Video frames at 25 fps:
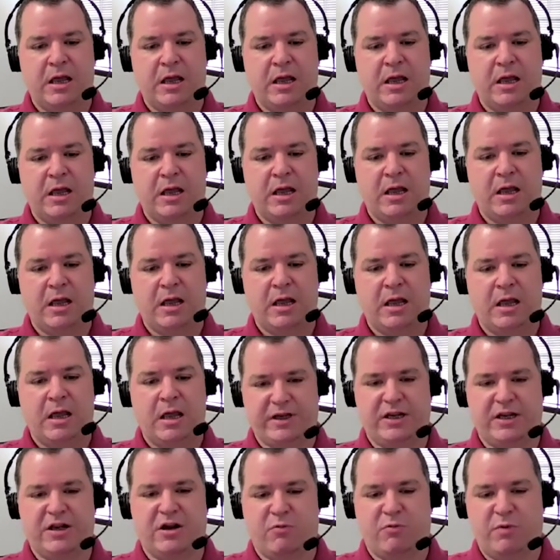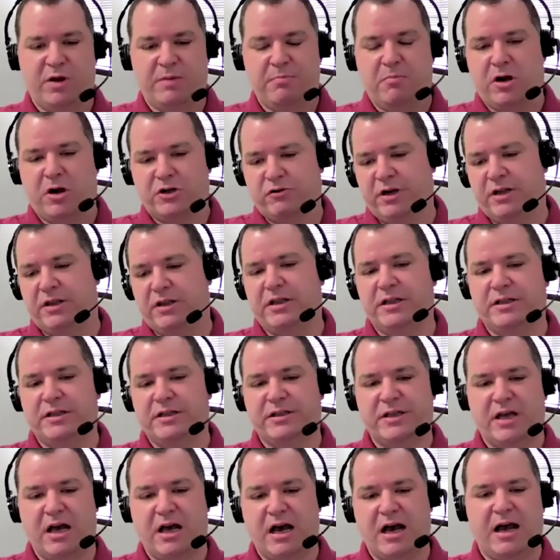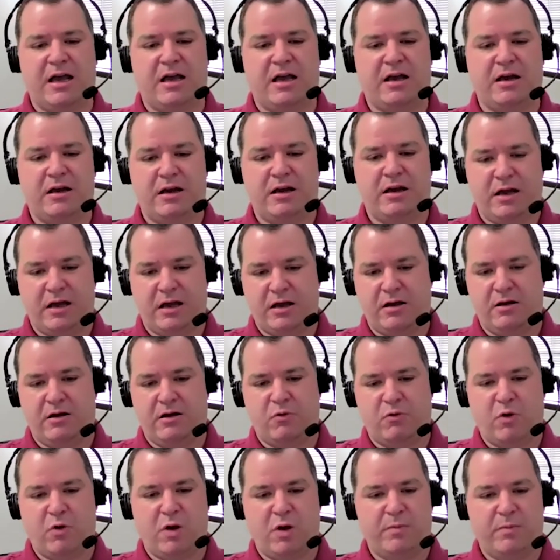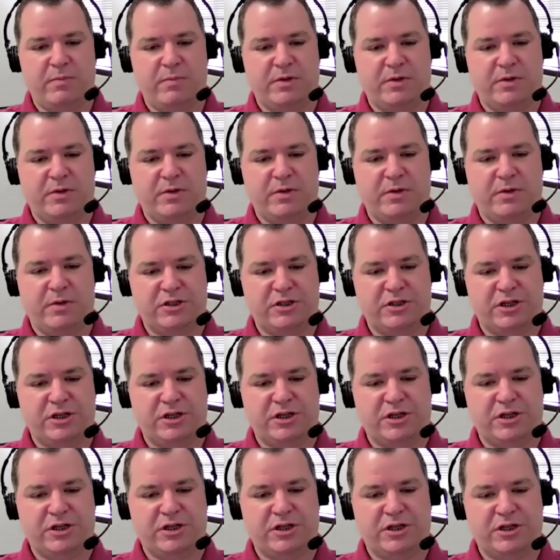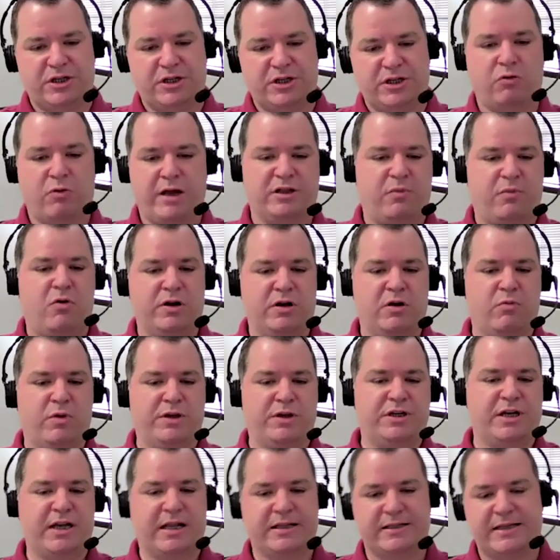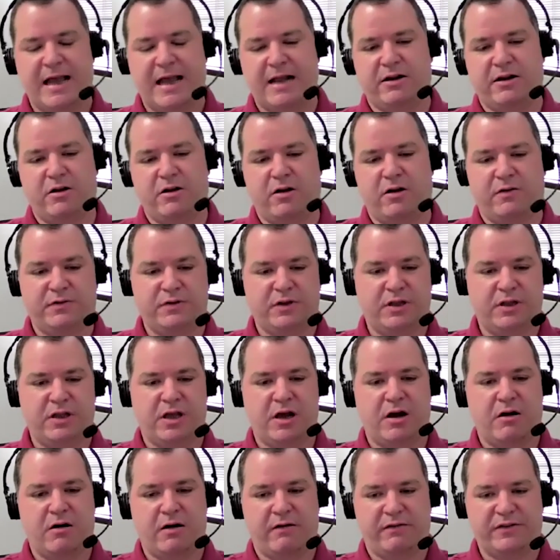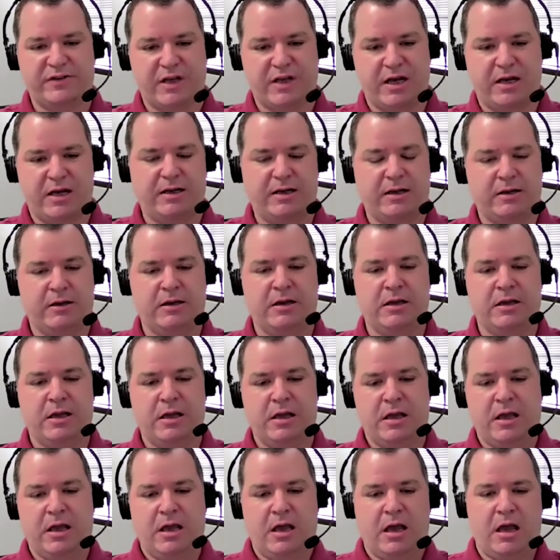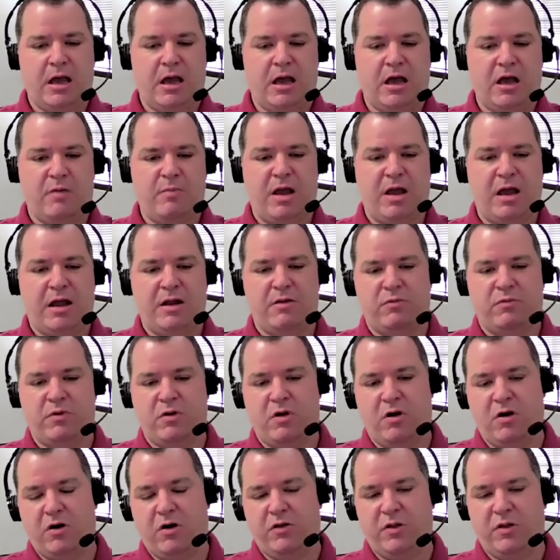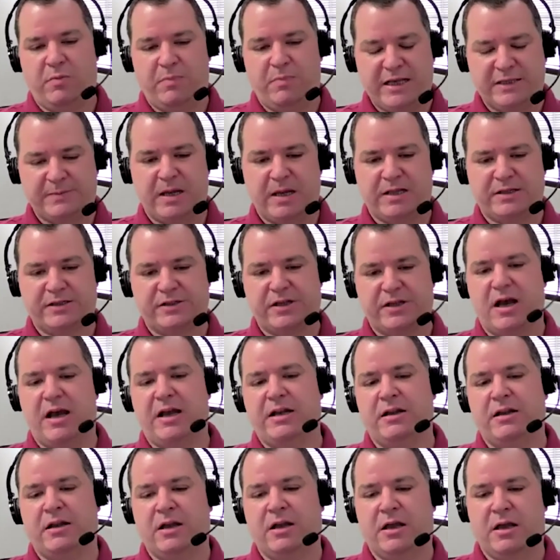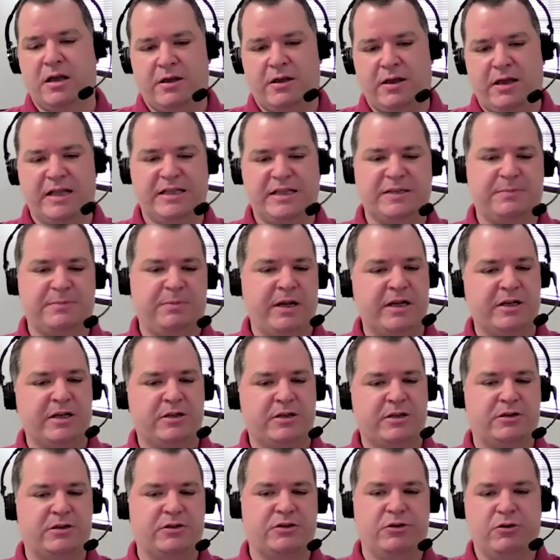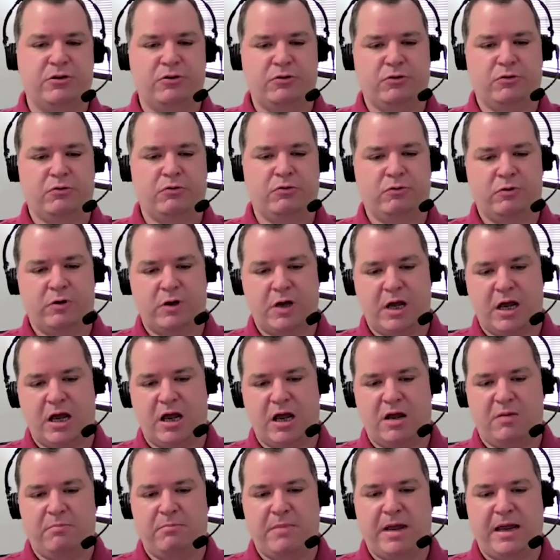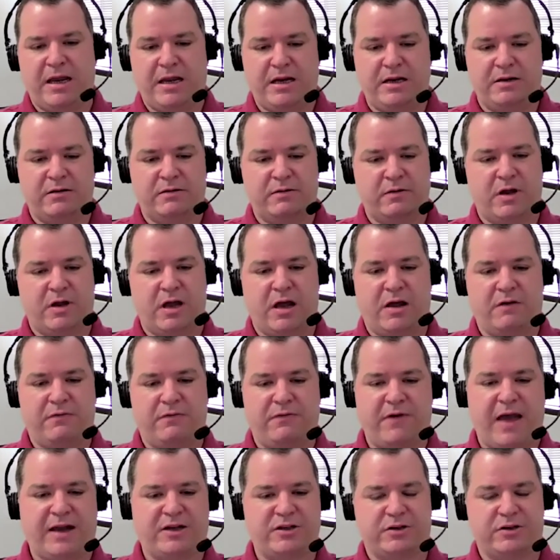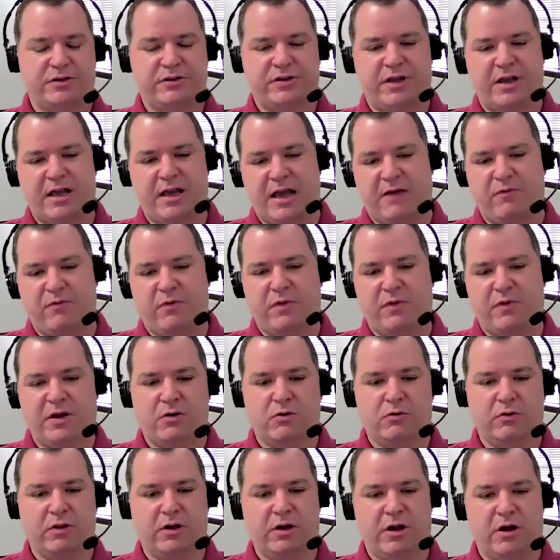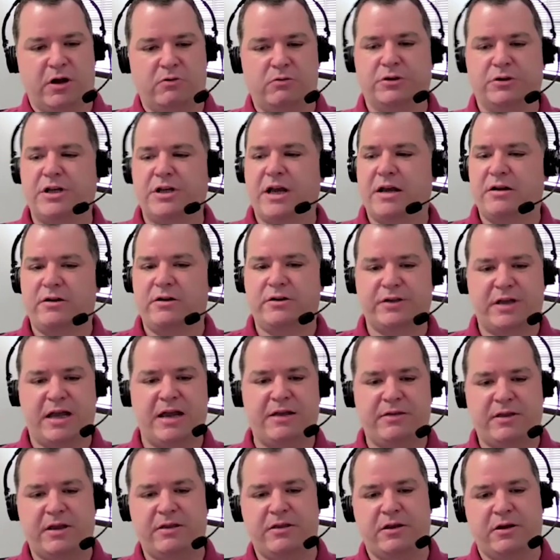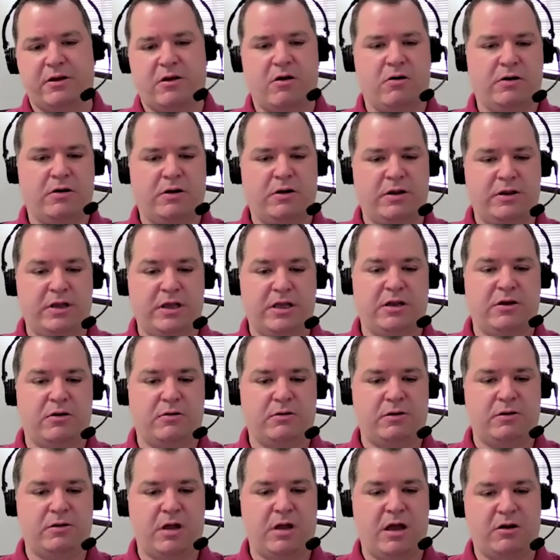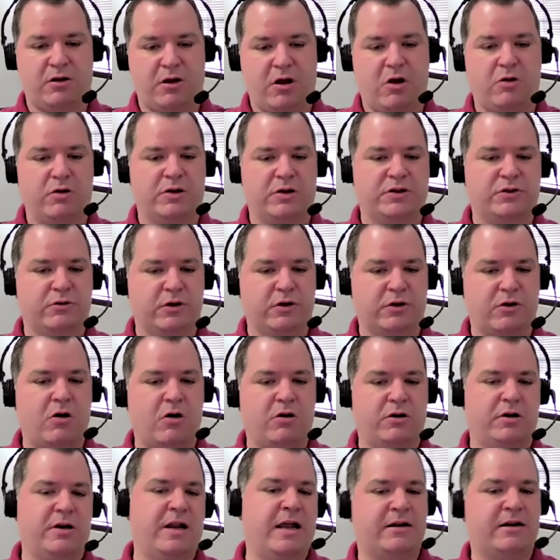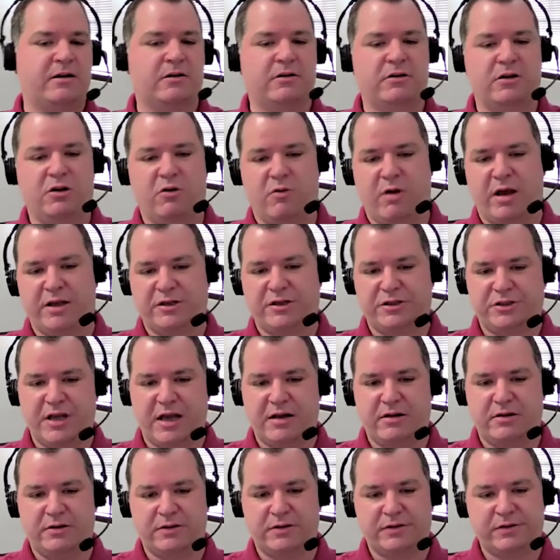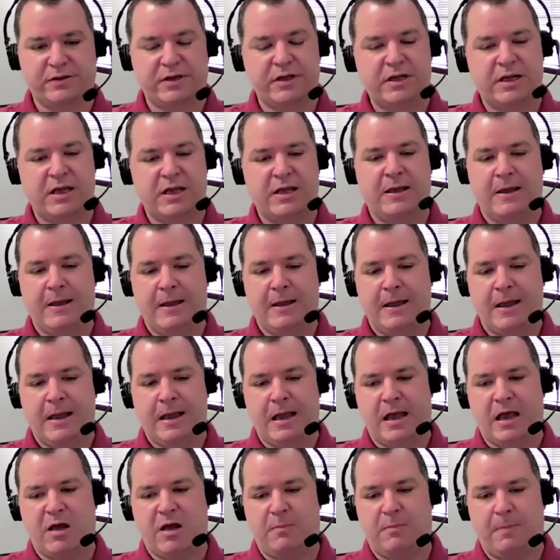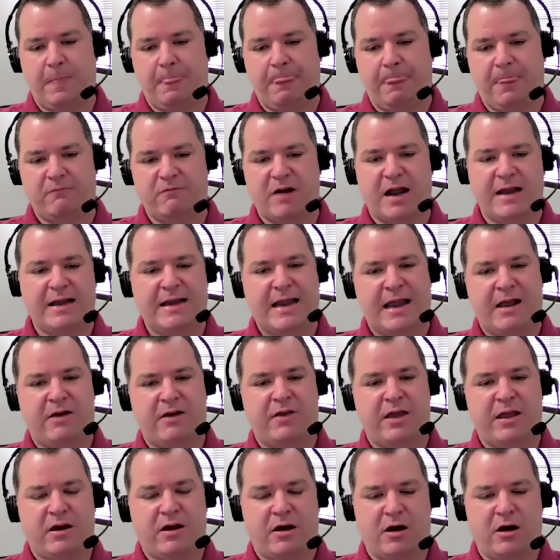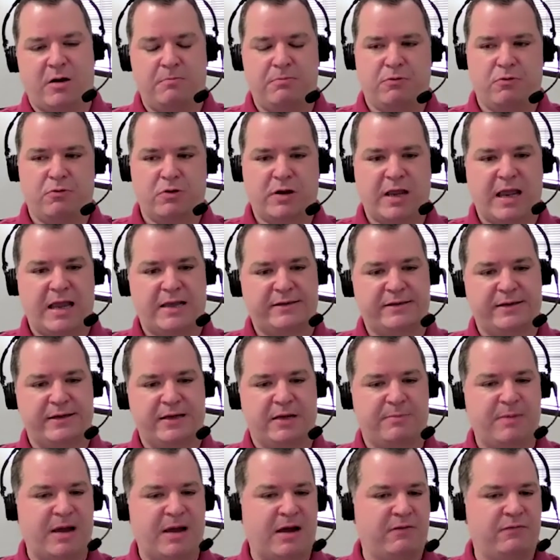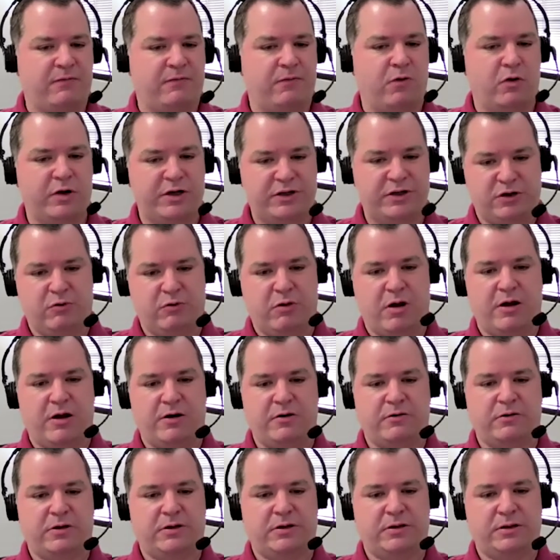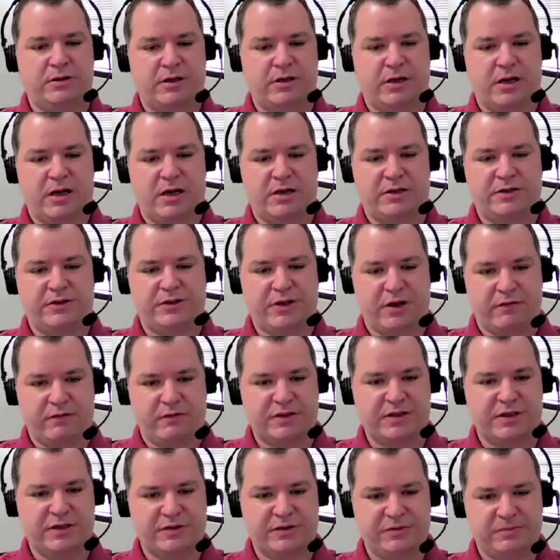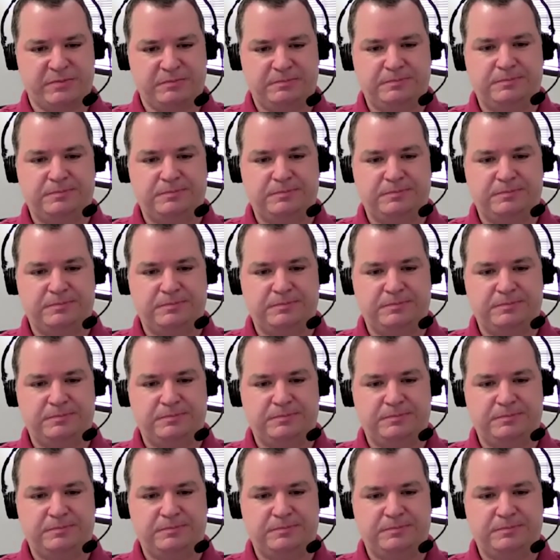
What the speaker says: Obviously, we're monitoring the entire equipment chain all the way to the point at which it gets handed off to the RF side. And on the baseband side, it's split into two main factions. They have what they call the local channels, and then the CONUS, or the continental US channels. Right now, they are broadcasting about 4,200 services.